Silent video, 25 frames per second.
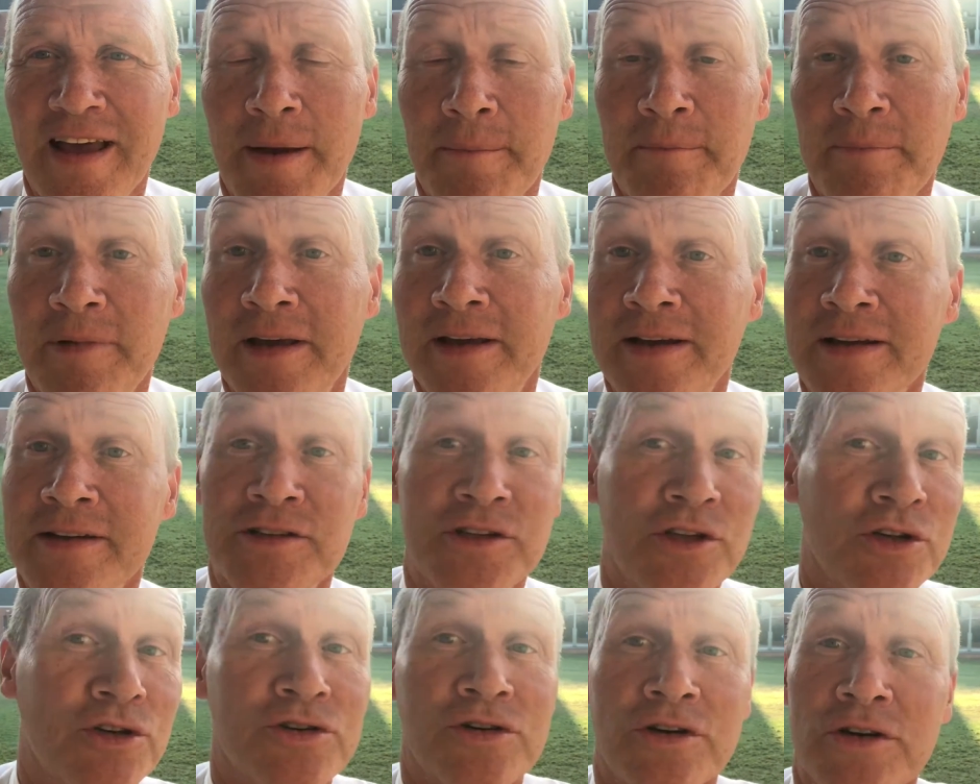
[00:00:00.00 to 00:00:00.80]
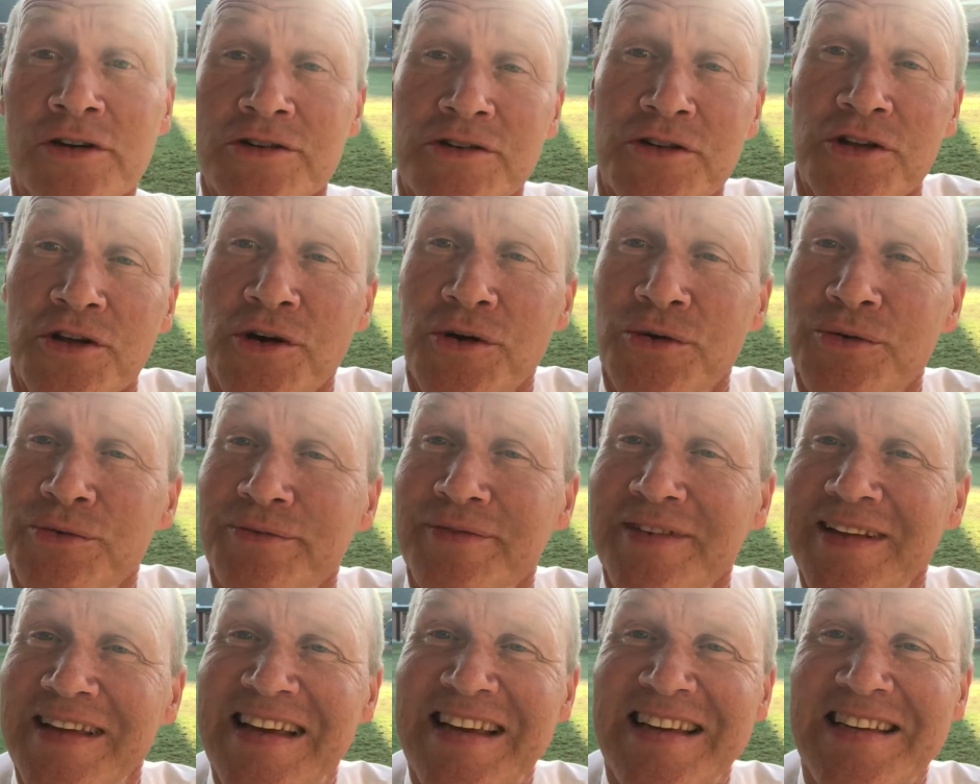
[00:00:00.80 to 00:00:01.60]
Because the church, though,
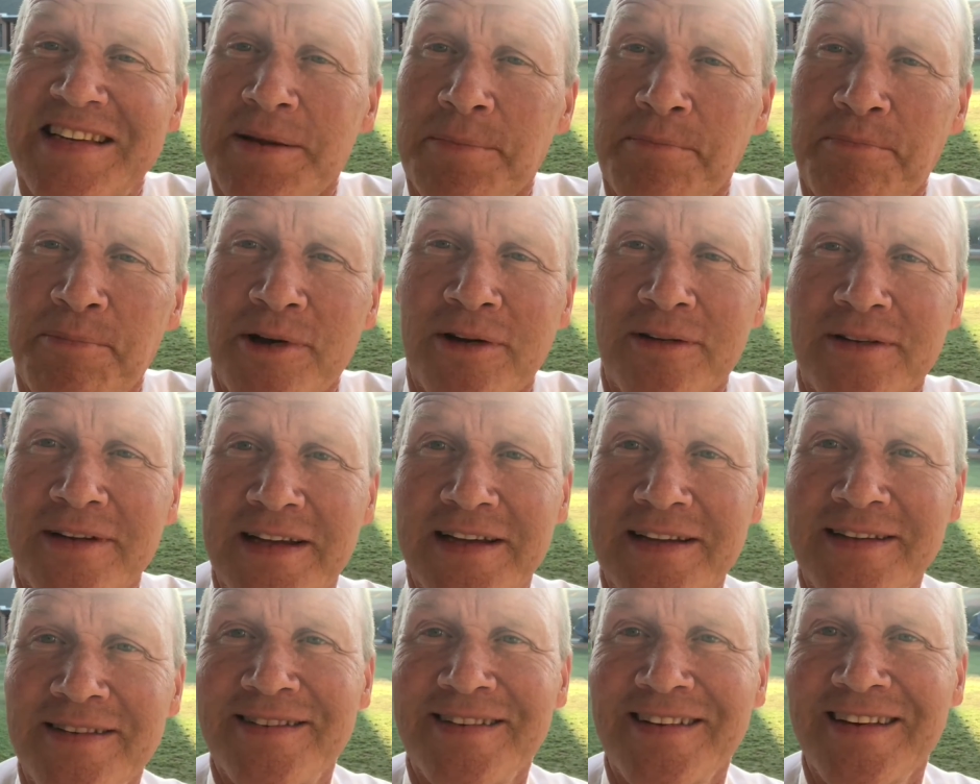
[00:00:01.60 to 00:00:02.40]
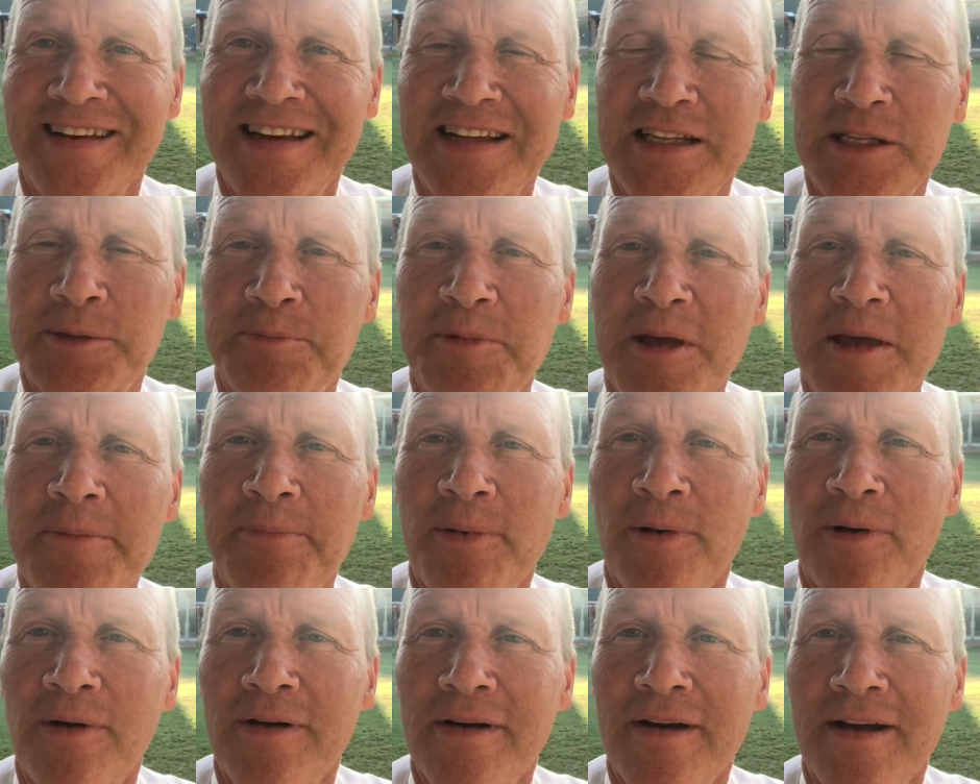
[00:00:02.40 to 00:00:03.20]
isn't buildings, it's
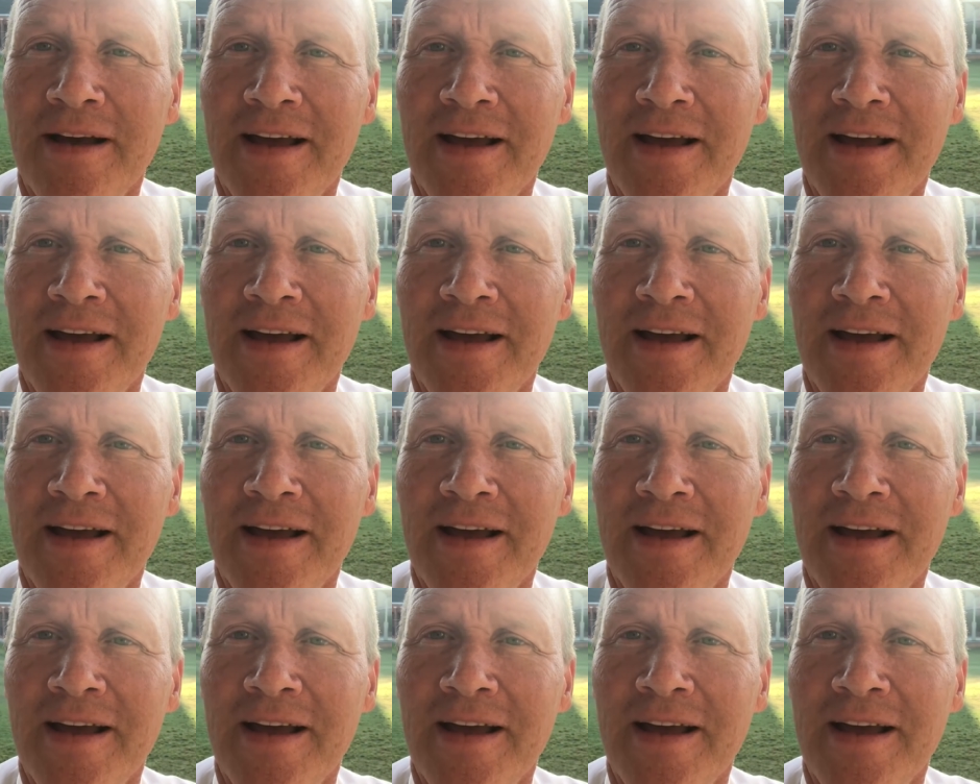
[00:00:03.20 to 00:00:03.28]
people.